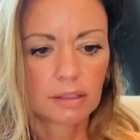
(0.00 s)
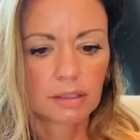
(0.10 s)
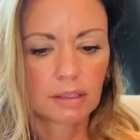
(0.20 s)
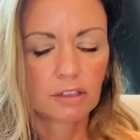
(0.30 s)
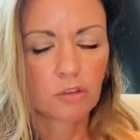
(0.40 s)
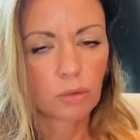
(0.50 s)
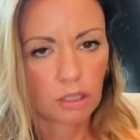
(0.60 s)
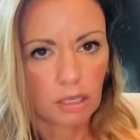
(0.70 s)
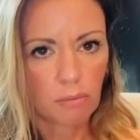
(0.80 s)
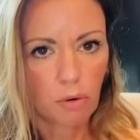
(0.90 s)
It's
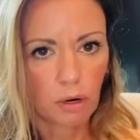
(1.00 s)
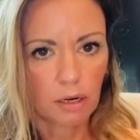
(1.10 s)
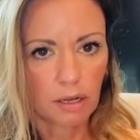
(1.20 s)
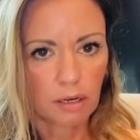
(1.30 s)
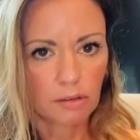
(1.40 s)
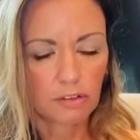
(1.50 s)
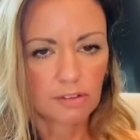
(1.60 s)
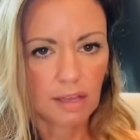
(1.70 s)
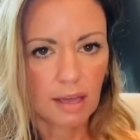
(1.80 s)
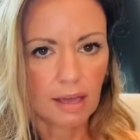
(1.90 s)
really important to
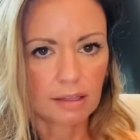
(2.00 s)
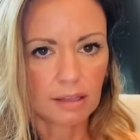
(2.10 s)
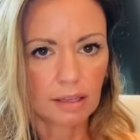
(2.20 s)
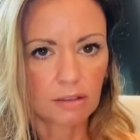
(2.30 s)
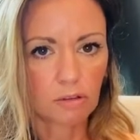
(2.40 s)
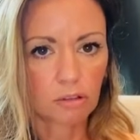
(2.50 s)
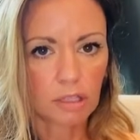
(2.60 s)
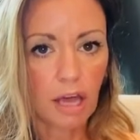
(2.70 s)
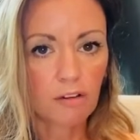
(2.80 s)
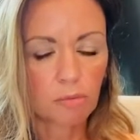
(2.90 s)
understand that there's a
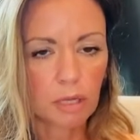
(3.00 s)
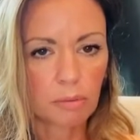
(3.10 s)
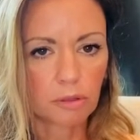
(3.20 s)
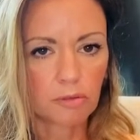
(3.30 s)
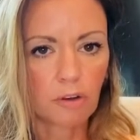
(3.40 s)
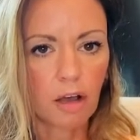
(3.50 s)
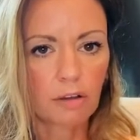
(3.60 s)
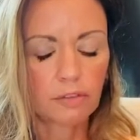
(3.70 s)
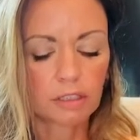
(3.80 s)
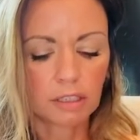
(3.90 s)
lot of people
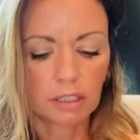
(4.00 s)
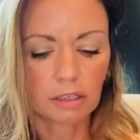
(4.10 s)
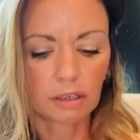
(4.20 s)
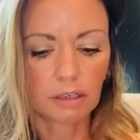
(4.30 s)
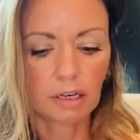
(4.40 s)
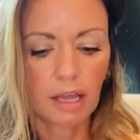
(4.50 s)
involved in here,